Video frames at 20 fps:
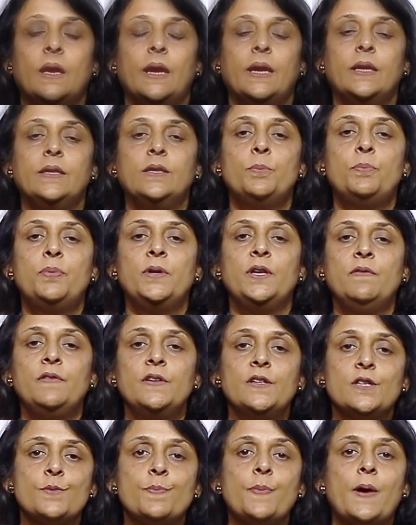In the
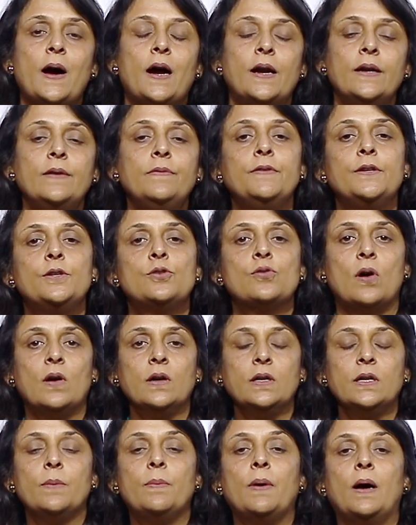previous part, we
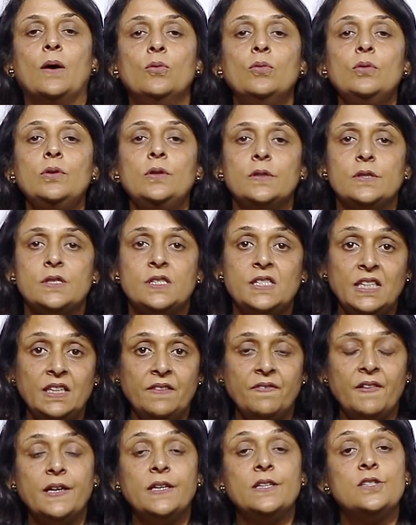talked about
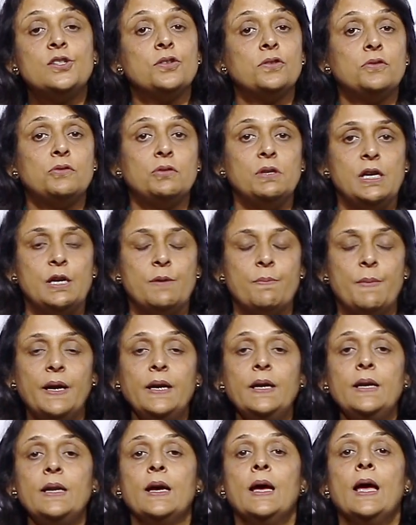sewage
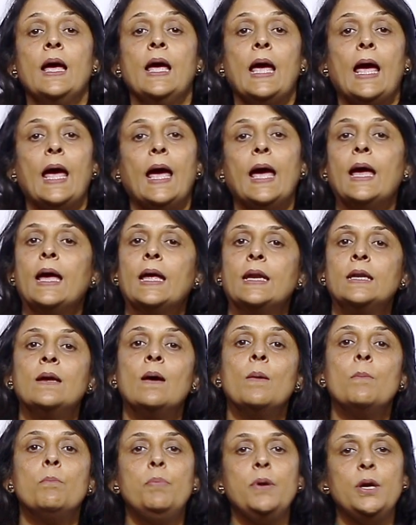treatment and
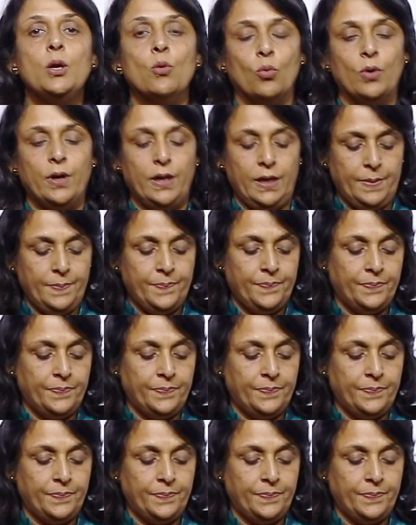BOD.